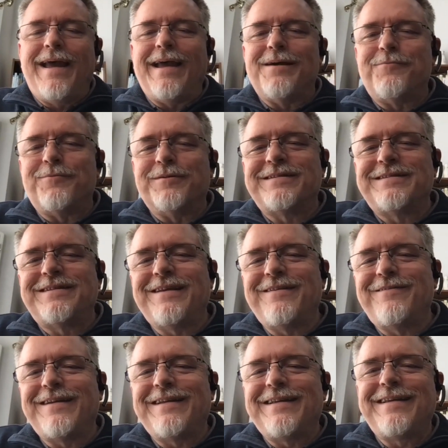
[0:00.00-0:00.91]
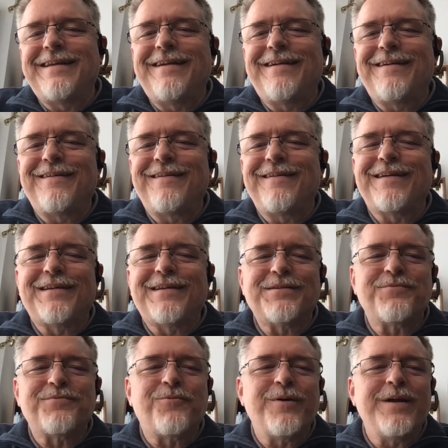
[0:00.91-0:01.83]
Hey, I'm with Steven here,
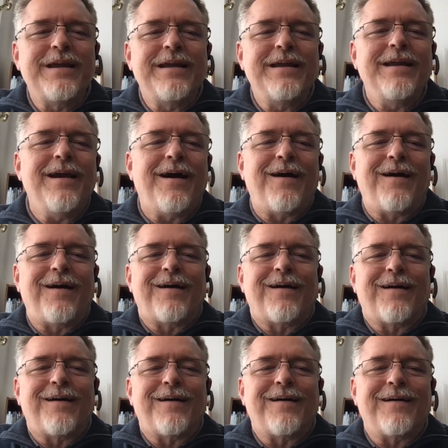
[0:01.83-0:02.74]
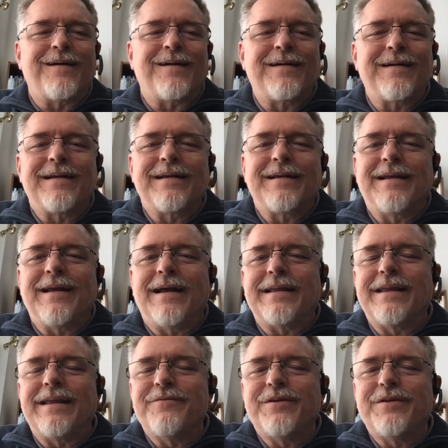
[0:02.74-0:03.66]
and we are going
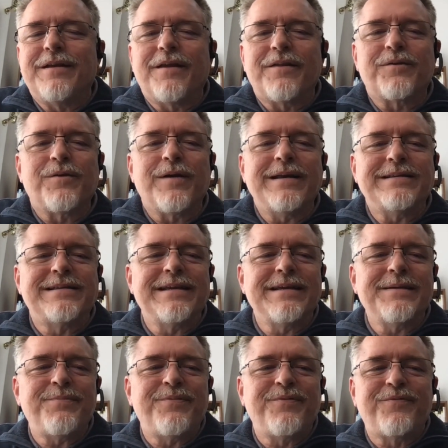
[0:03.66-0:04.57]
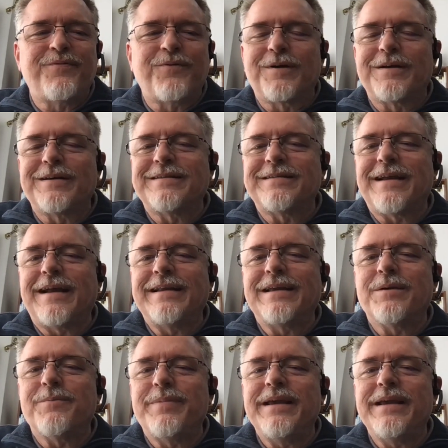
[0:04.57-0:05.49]
to give you another great tip for
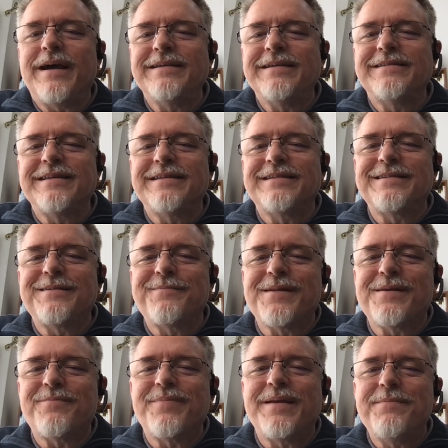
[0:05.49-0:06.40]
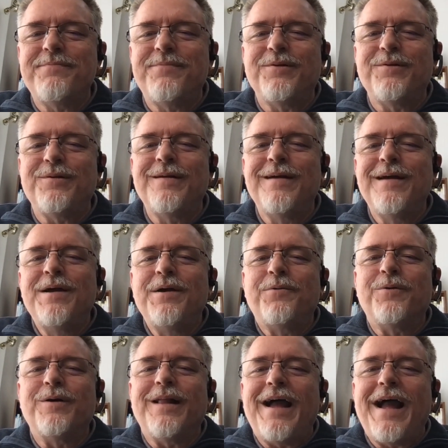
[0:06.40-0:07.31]
designing a BI system that people
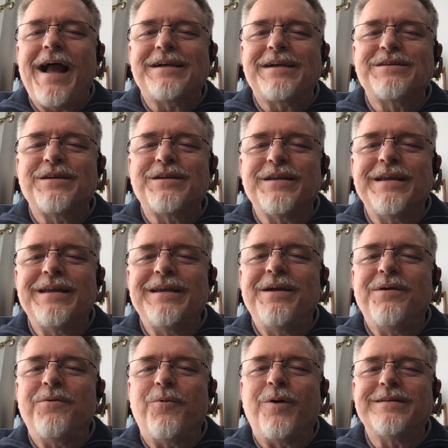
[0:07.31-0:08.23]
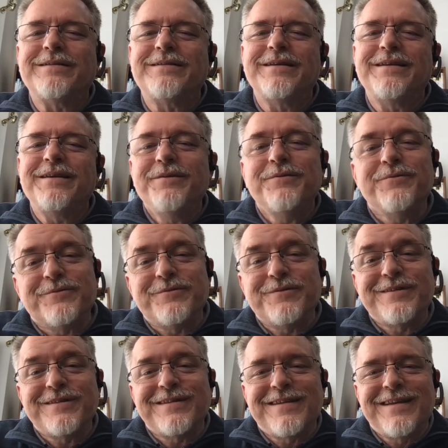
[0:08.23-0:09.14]
will actually want to use.